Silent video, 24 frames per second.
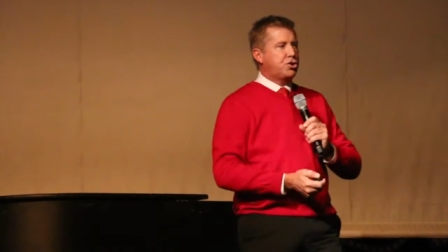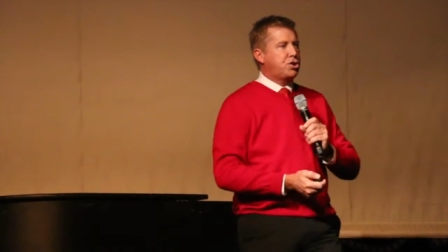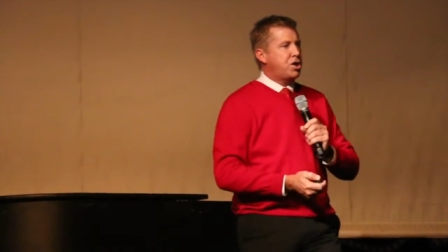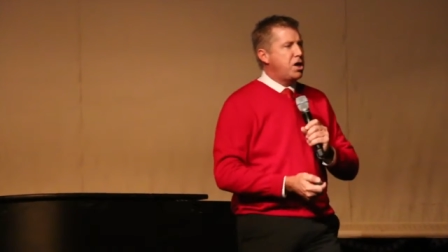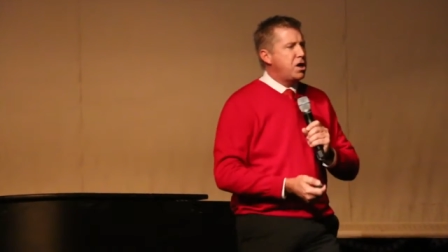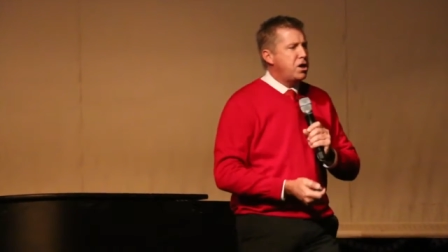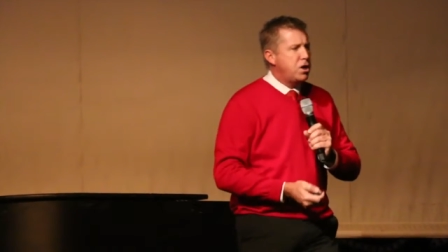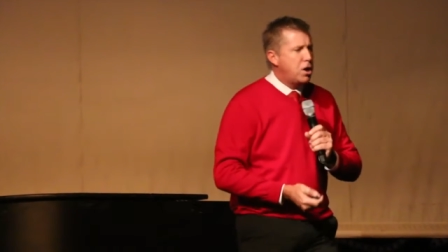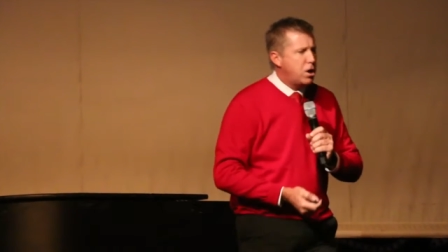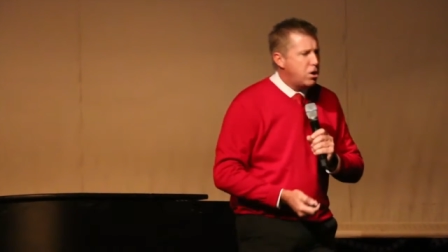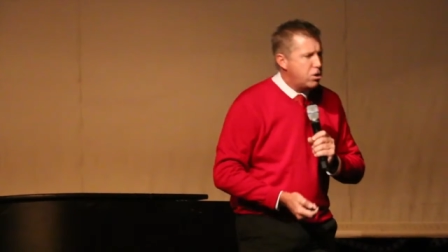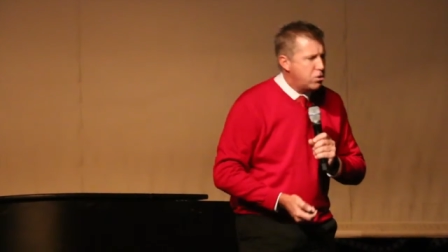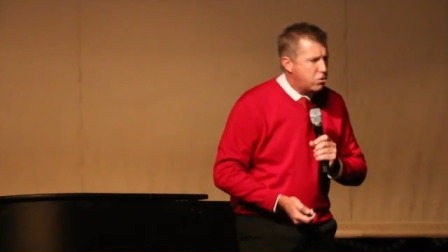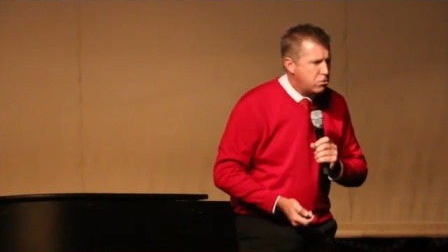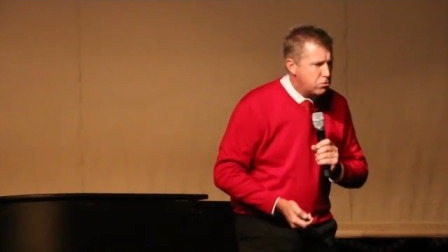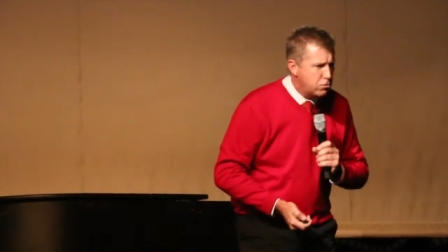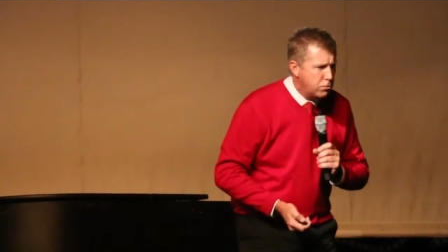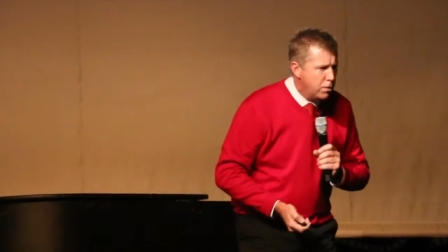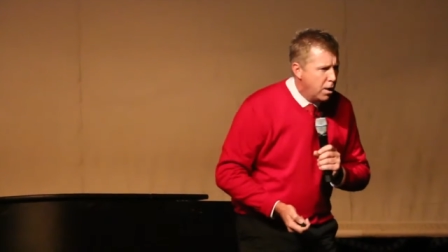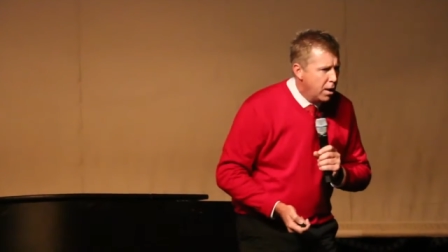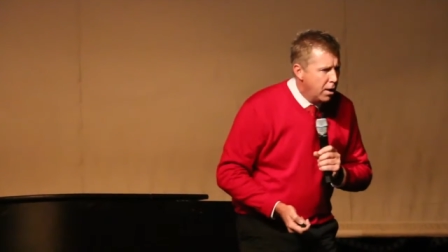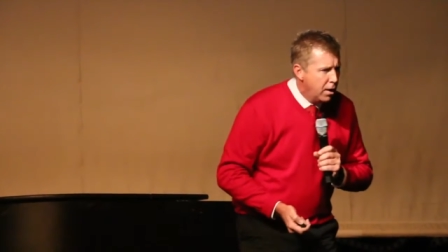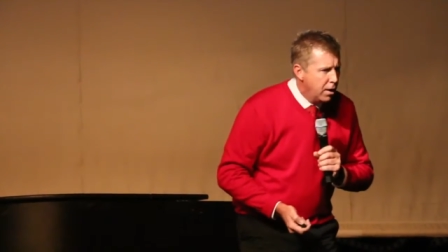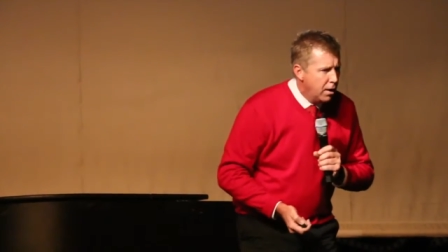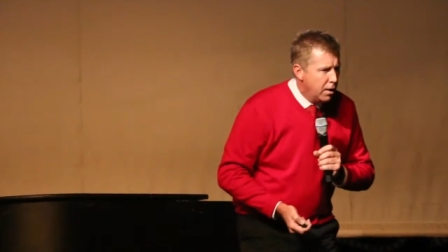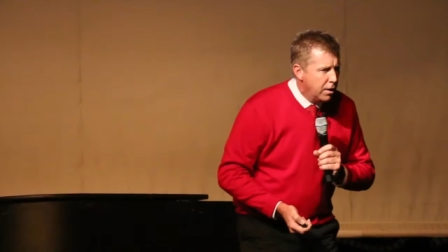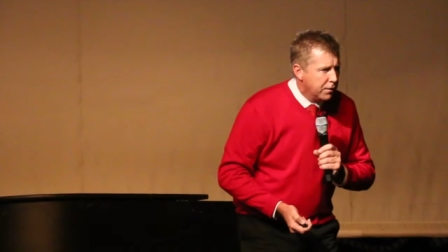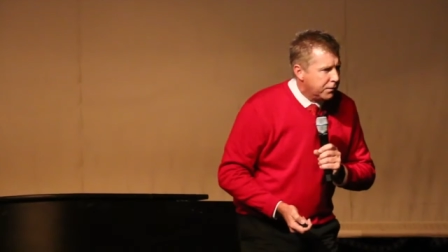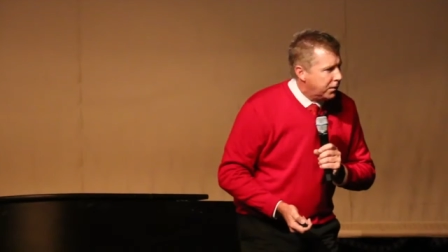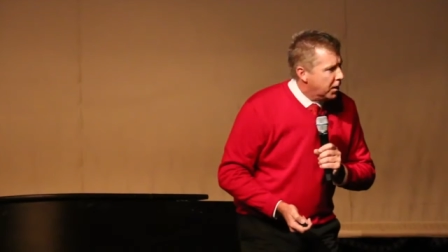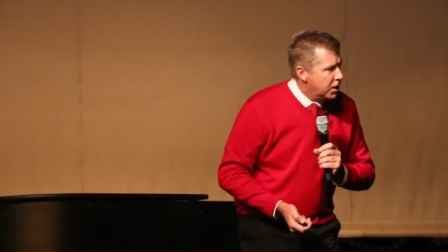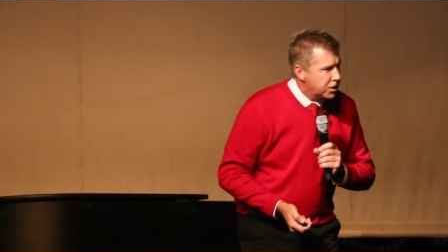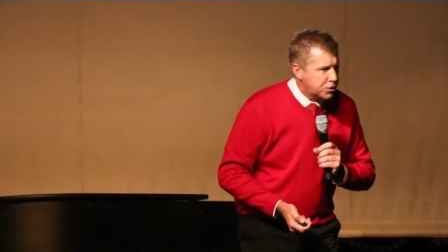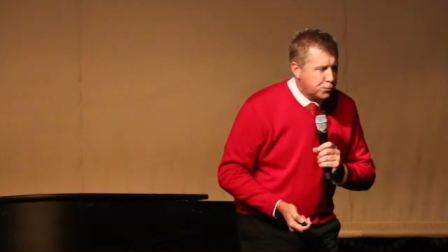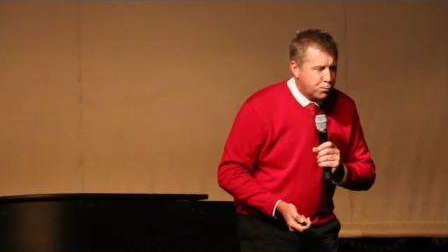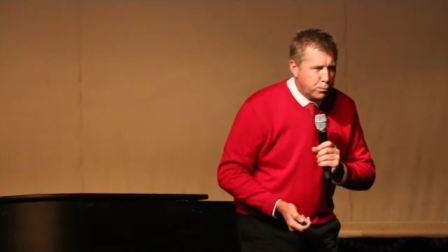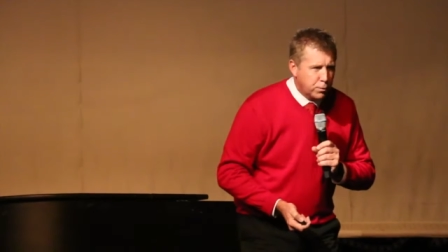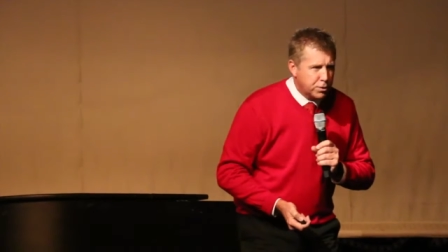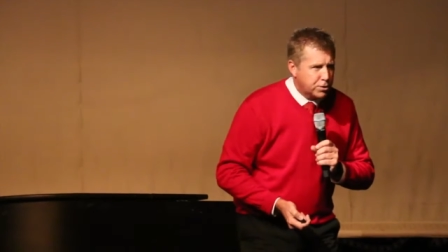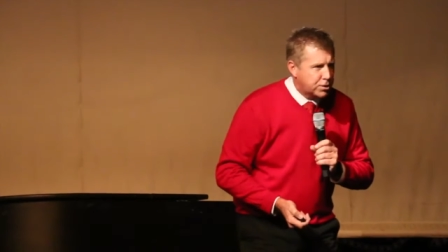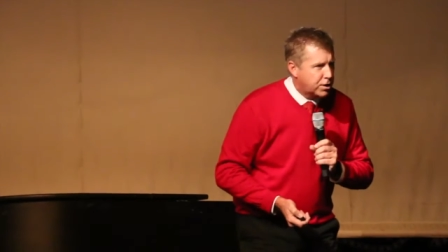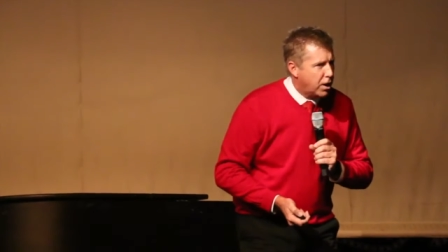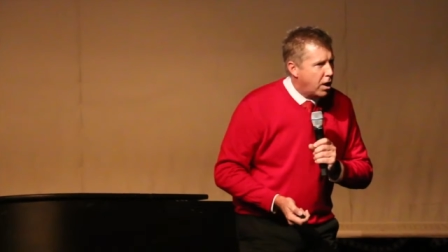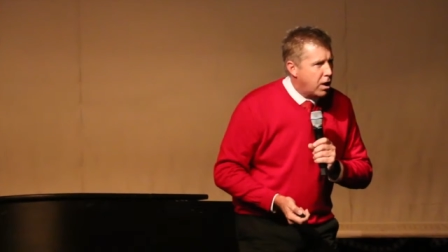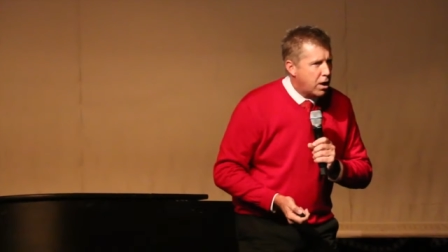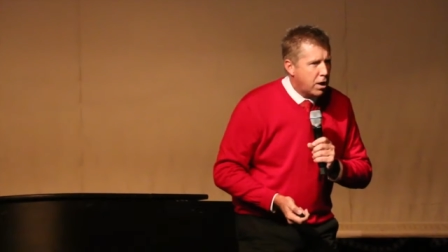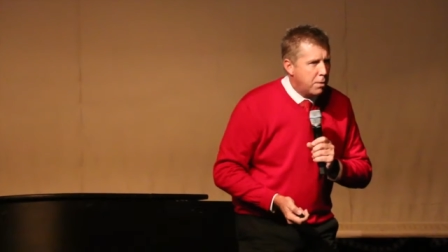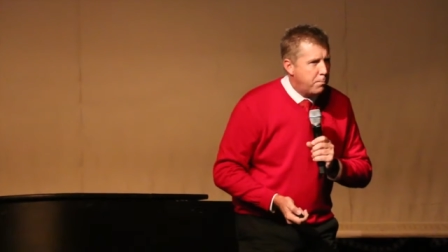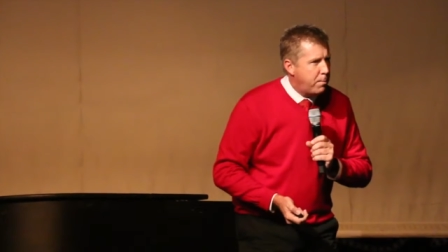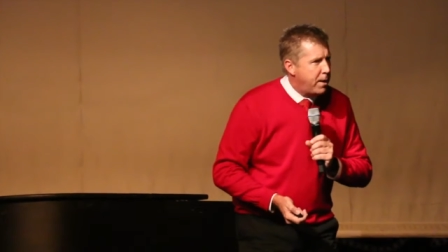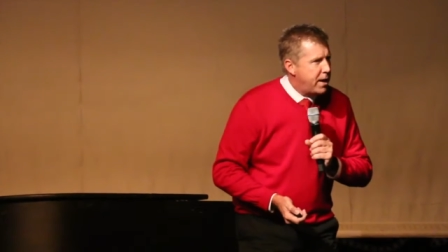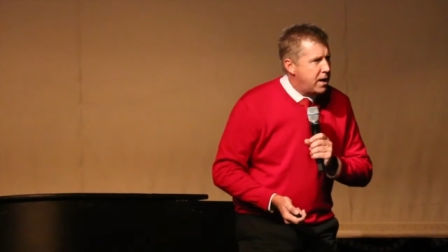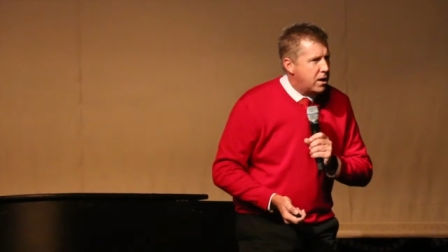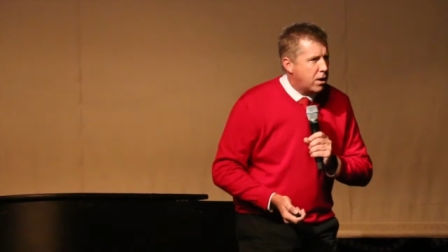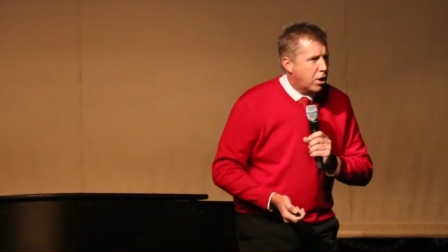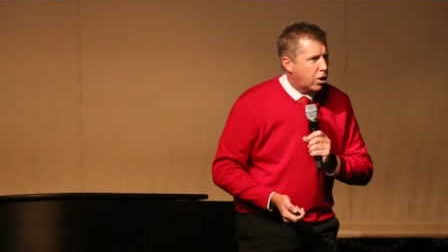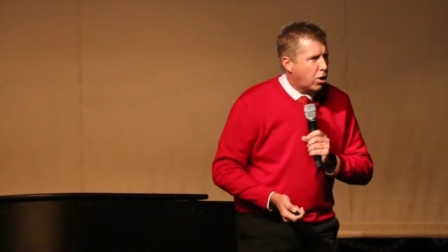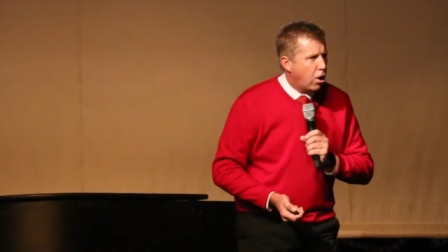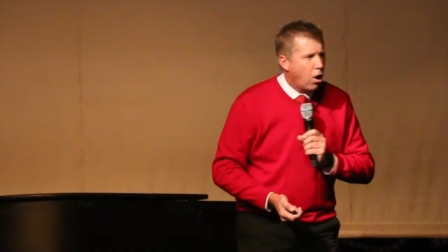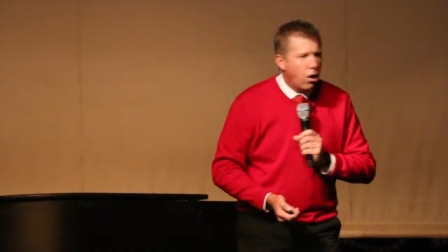She knew this was going to be a